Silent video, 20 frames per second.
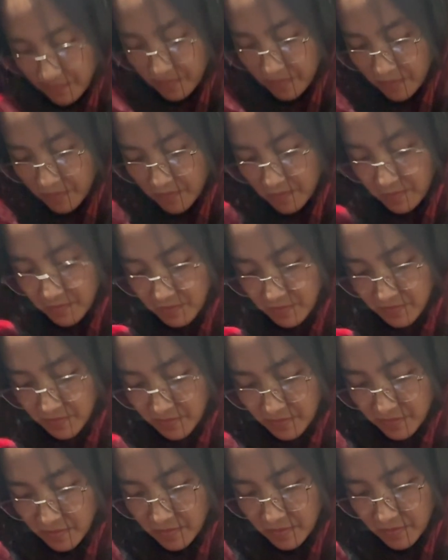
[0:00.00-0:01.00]
So what did
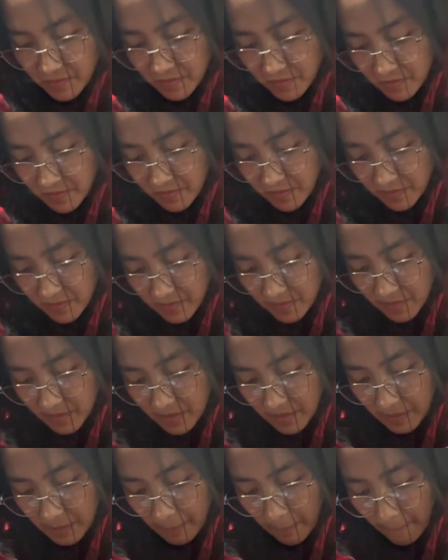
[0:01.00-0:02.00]
you say it's like in
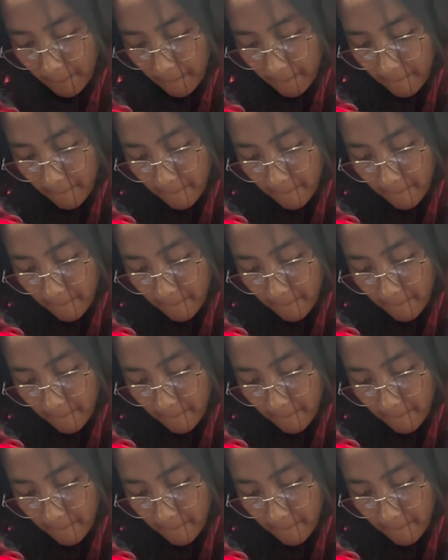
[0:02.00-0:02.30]
there? It's like